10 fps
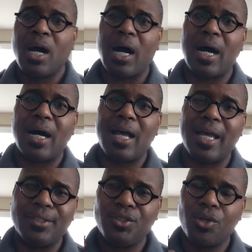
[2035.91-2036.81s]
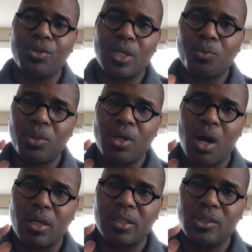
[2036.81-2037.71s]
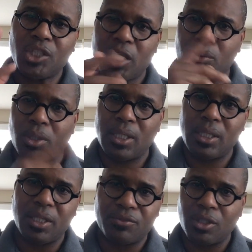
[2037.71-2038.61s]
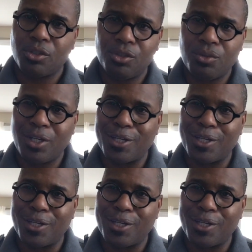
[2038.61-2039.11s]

Uh, and know that we are continually lifting you